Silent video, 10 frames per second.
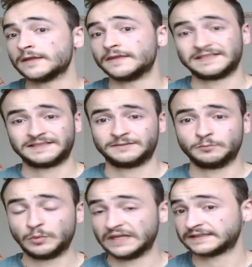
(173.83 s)
This
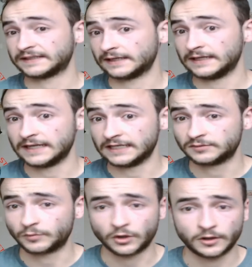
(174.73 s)
basically is
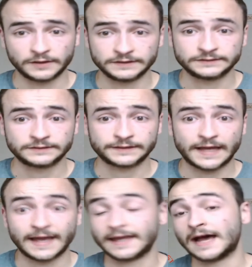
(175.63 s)
because
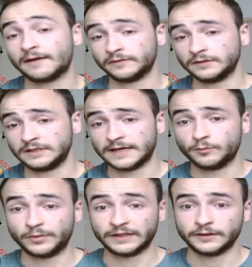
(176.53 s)
I haven't yet
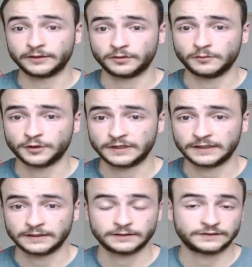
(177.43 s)
built a community,